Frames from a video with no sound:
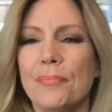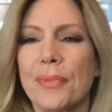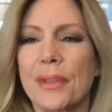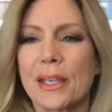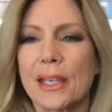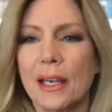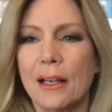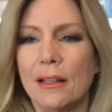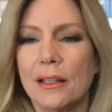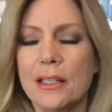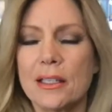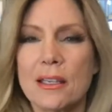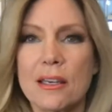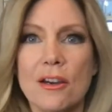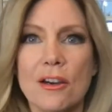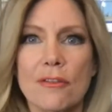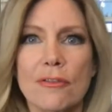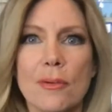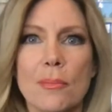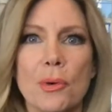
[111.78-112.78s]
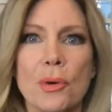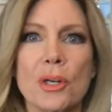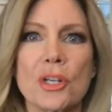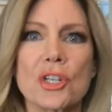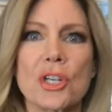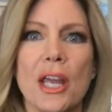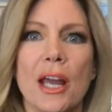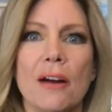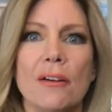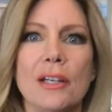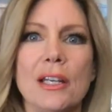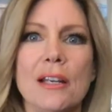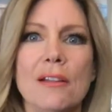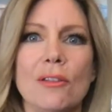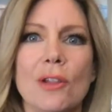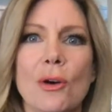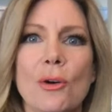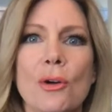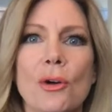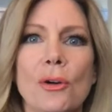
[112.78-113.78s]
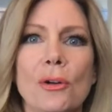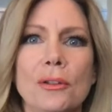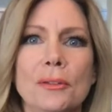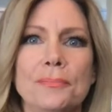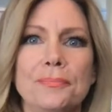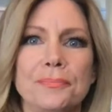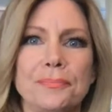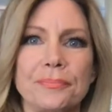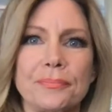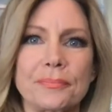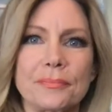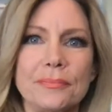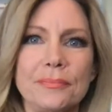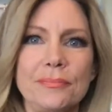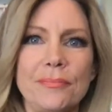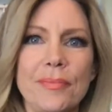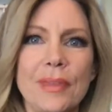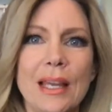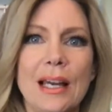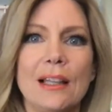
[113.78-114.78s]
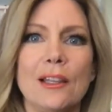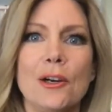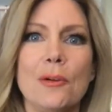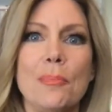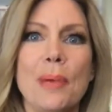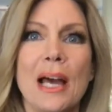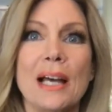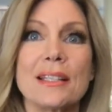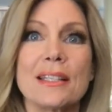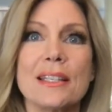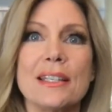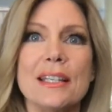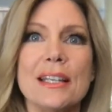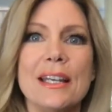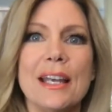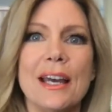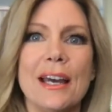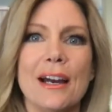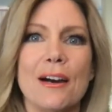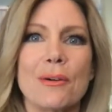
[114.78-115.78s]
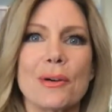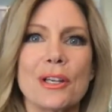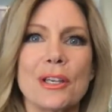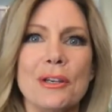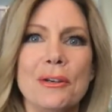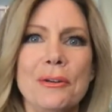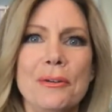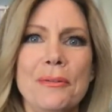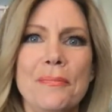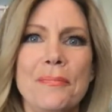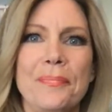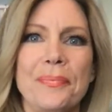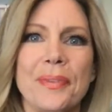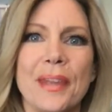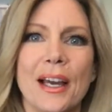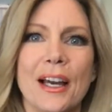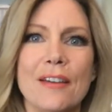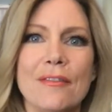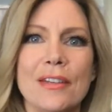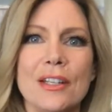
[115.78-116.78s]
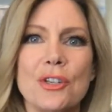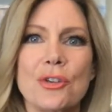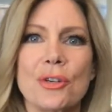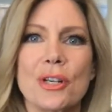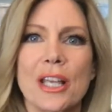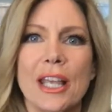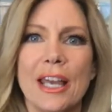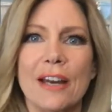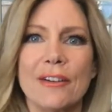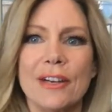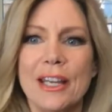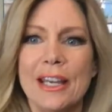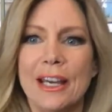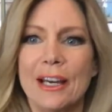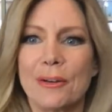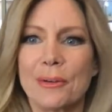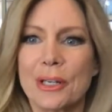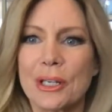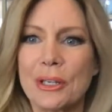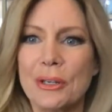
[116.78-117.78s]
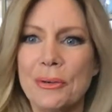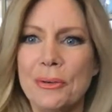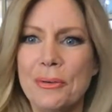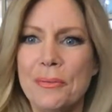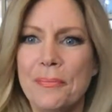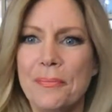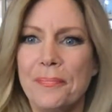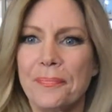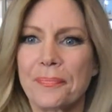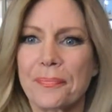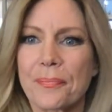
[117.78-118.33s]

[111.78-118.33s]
Kelly's here from Orange County, local. Hello, Pasadena, how are you? Hi, Ventura County, how are you?